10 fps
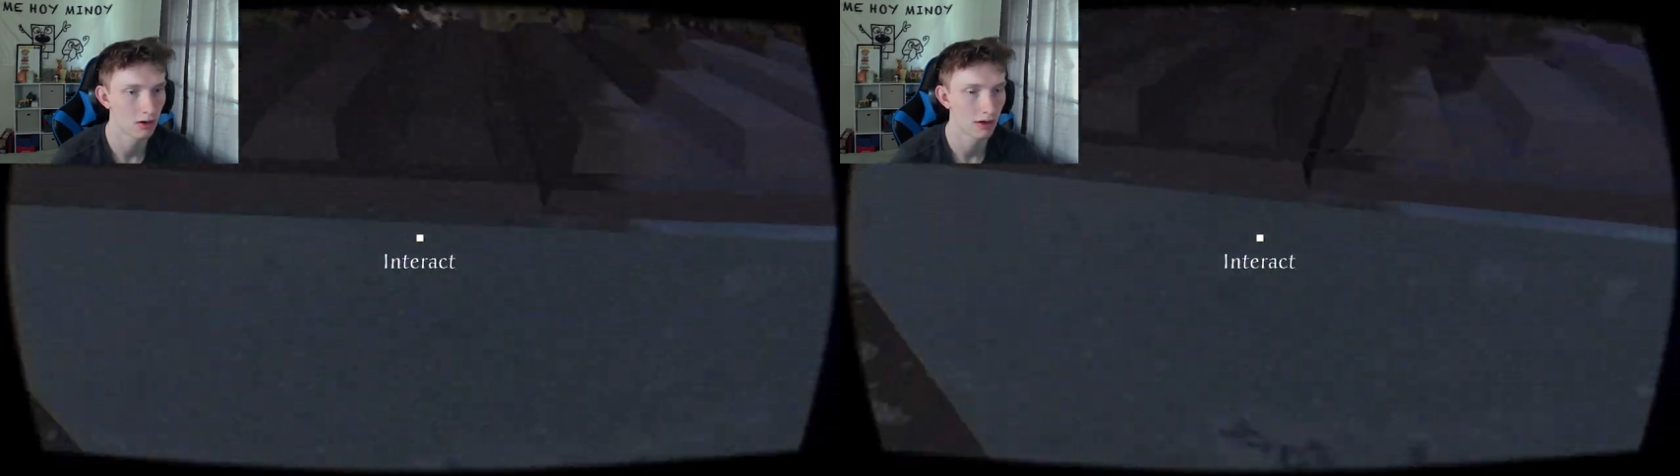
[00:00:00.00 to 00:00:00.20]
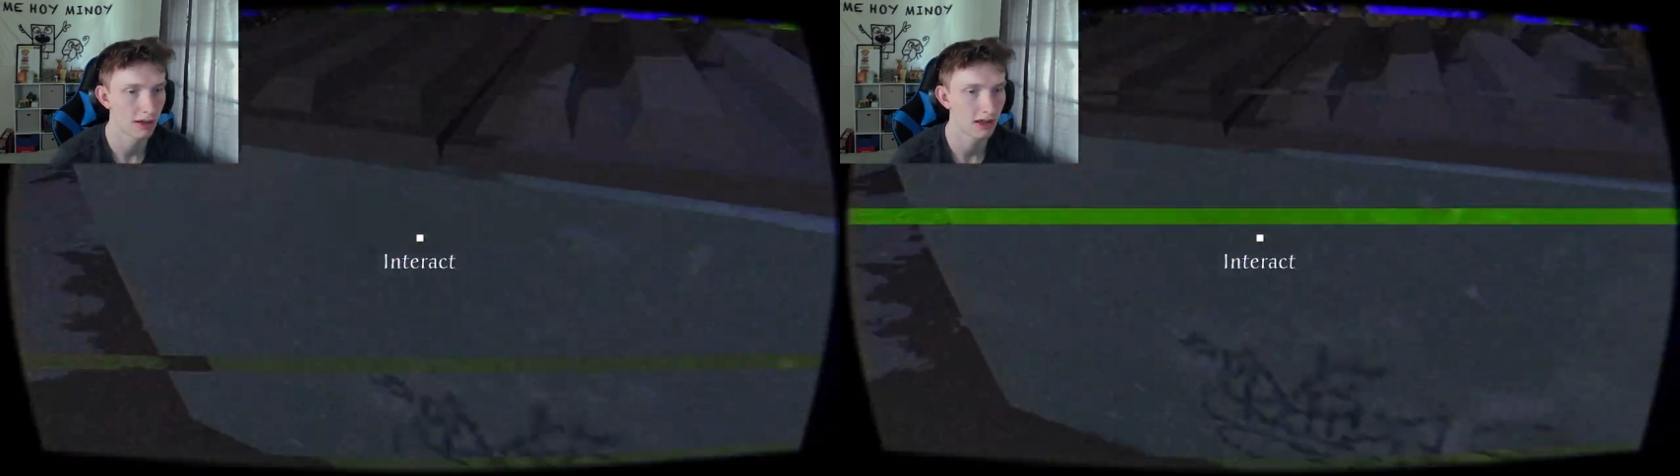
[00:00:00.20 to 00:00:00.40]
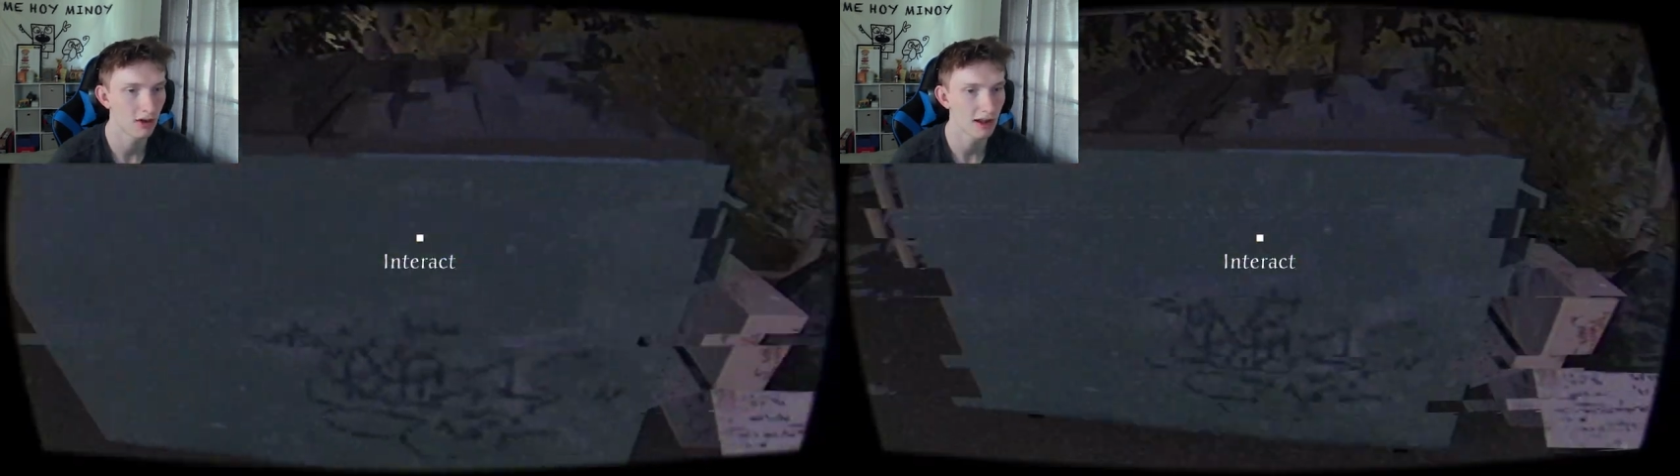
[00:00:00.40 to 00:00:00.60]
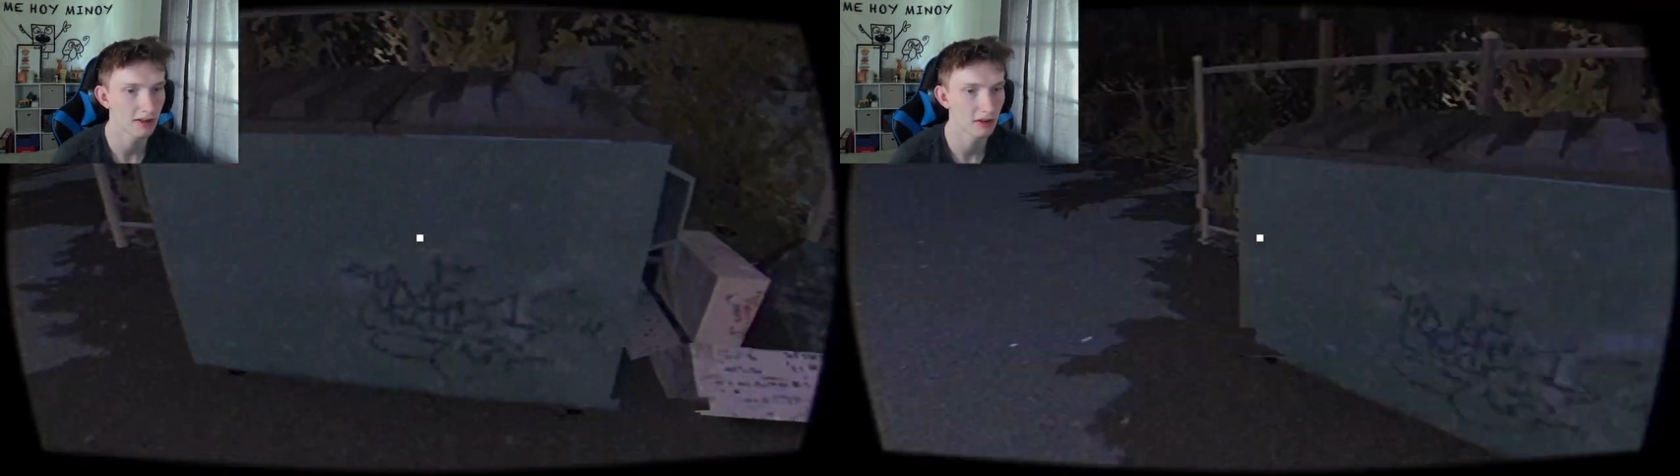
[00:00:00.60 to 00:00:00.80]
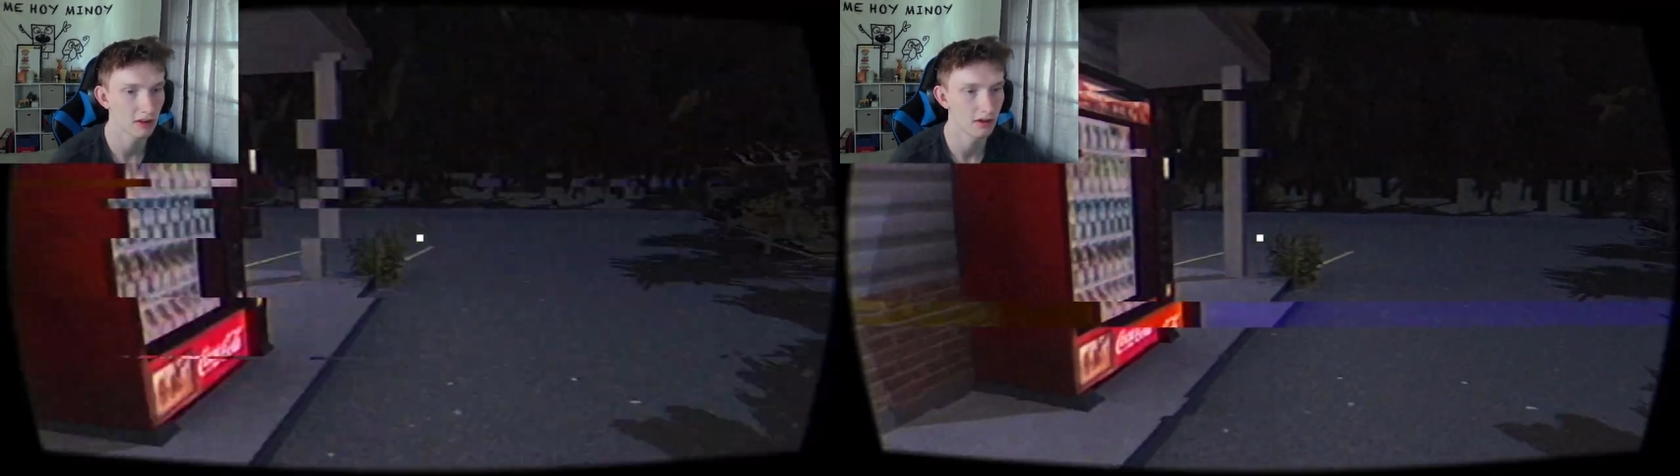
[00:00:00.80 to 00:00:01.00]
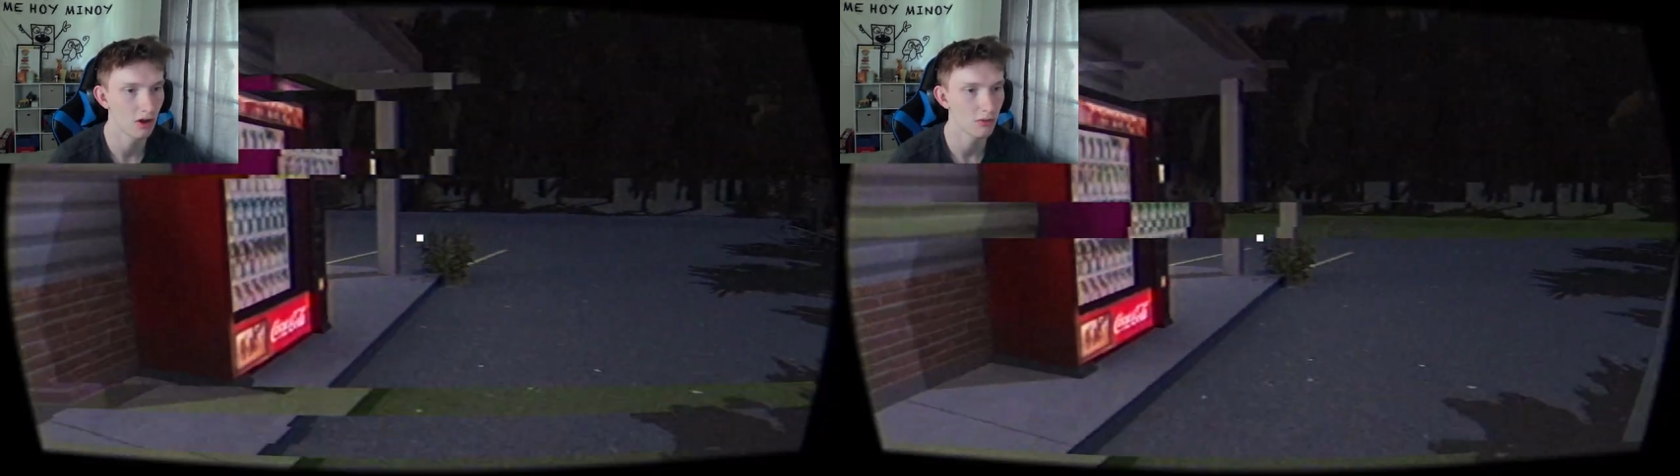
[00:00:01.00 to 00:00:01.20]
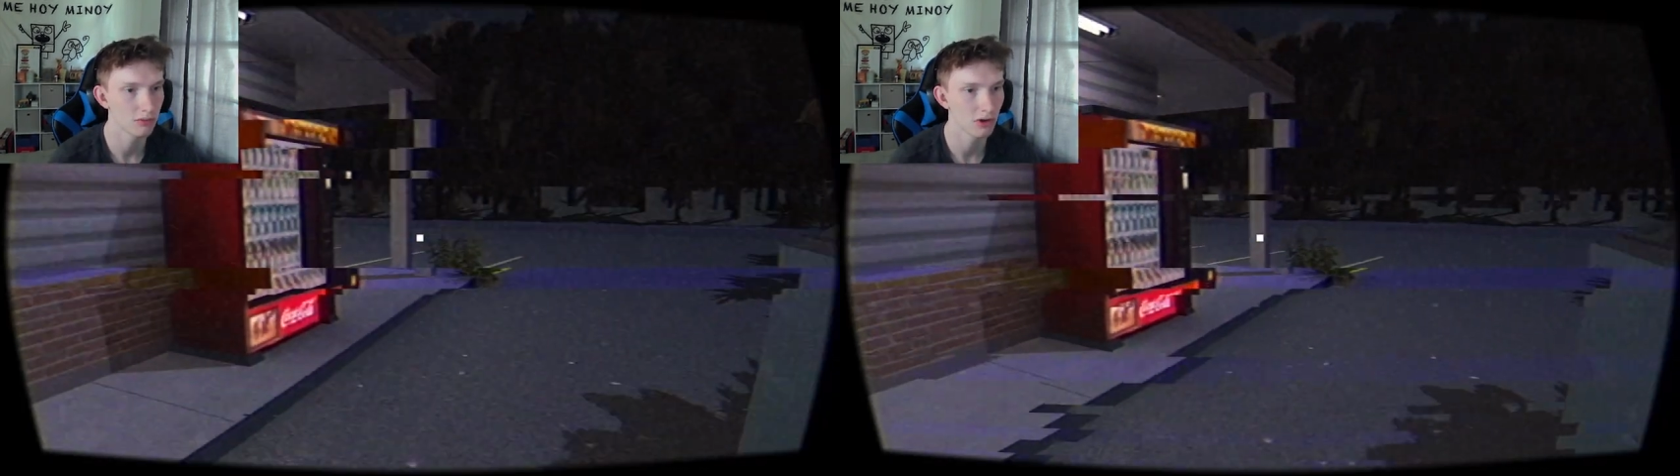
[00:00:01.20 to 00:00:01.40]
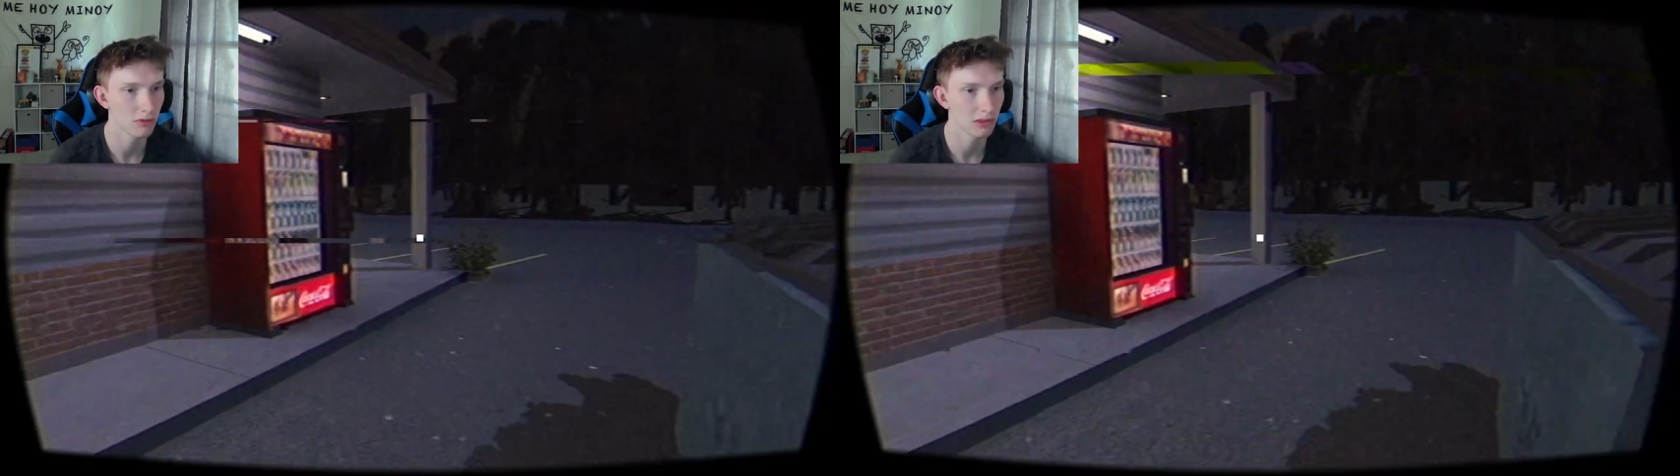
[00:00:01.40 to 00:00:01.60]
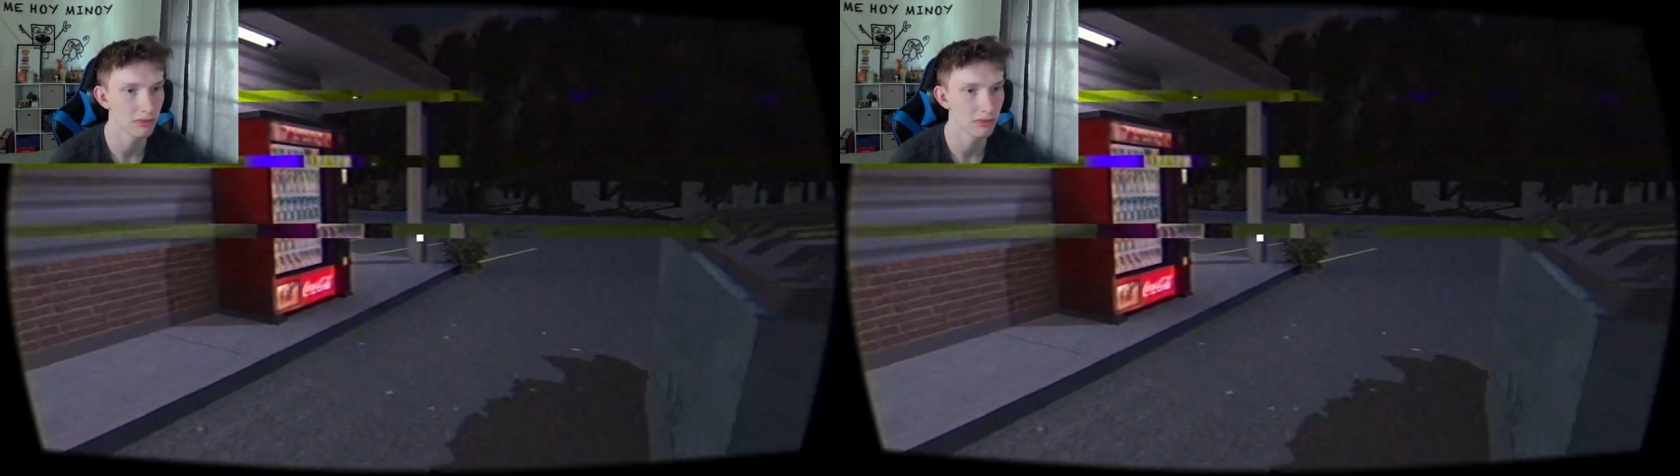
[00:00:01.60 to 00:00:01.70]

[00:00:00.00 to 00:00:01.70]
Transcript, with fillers: Interact. Nope, you don't want to let me